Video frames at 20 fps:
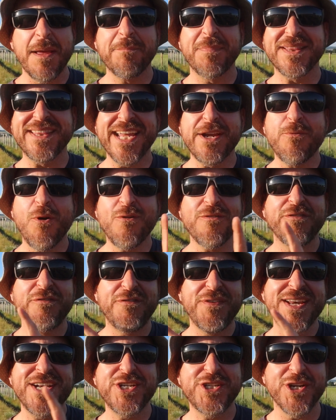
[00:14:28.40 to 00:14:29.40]
But they won't
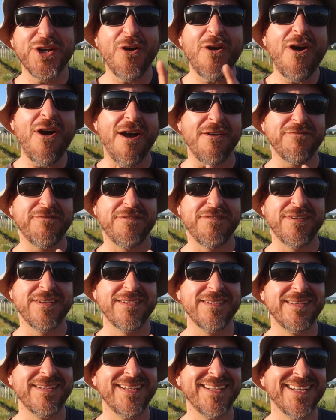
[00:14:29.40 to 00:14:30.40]
finish it off.
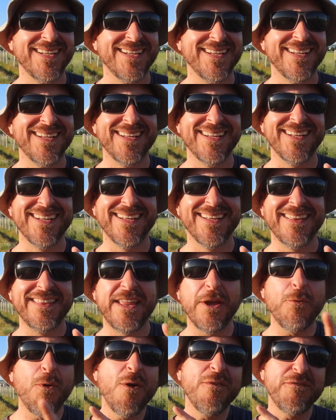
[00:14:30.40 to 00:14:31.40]

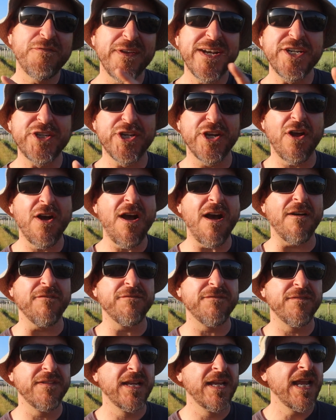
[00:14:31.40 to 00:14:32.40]
They won't finish it
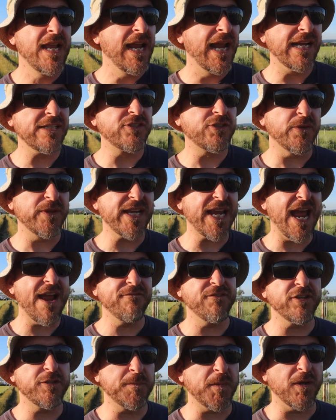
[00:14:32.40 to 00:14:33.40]
off. And so the
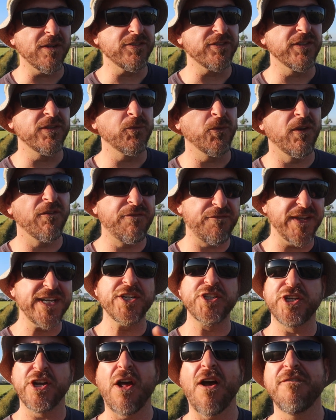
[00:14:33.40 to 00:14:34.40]
average person will
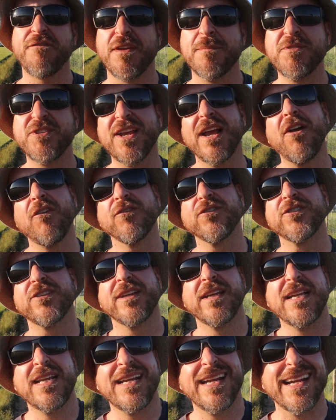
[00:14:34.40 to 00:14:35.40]
finish it off
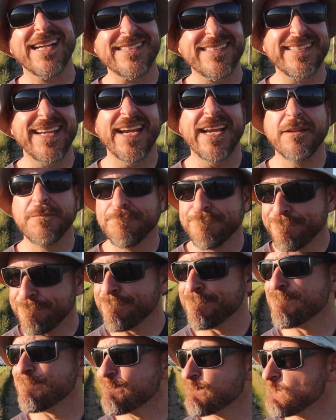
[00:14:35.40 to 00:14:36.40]
themselves and say,
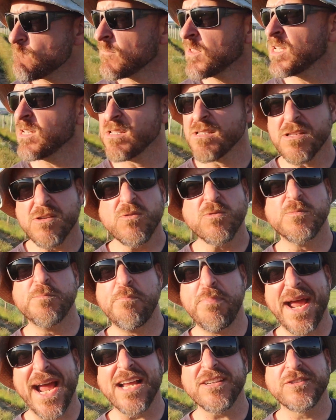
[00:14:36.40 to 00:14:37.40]
those
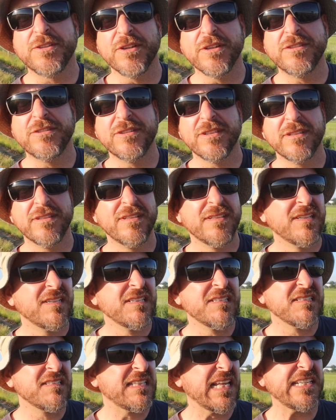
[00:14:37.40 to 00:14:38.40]
bastards,
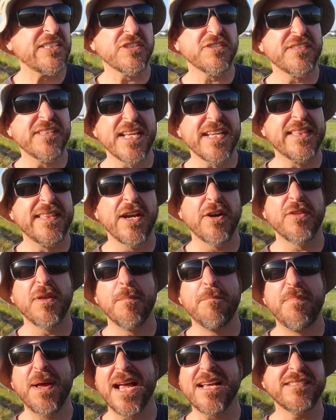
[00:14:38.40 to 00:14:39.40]
they just think they're
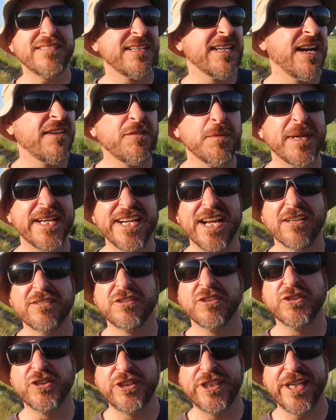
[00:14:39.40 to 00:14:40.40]
the best and everybody
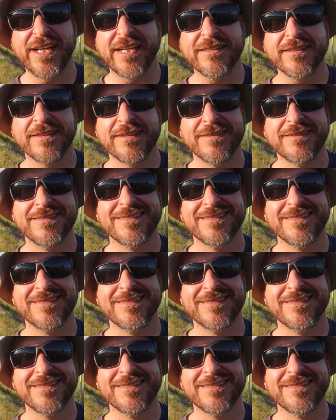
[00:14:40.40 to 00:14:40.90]
else is shit.